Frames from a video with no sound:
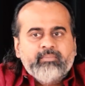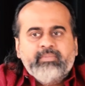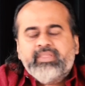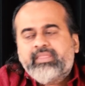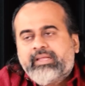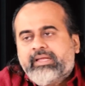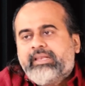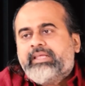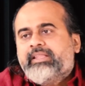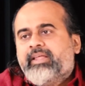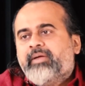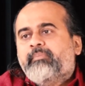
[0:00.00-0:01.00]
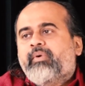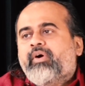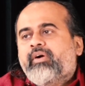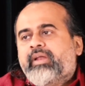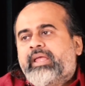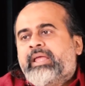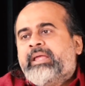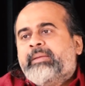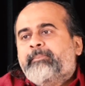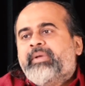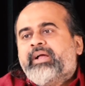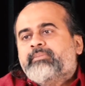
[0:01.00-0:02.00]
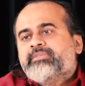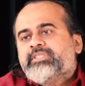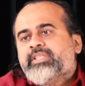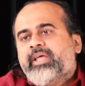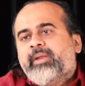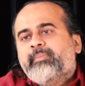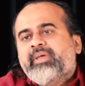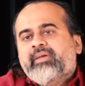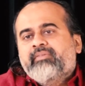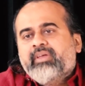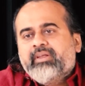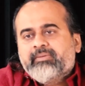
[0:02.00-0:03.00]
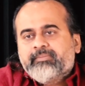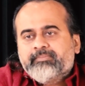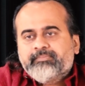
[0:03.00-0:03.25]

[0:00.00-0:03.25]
Basically, their body becomes their behavior.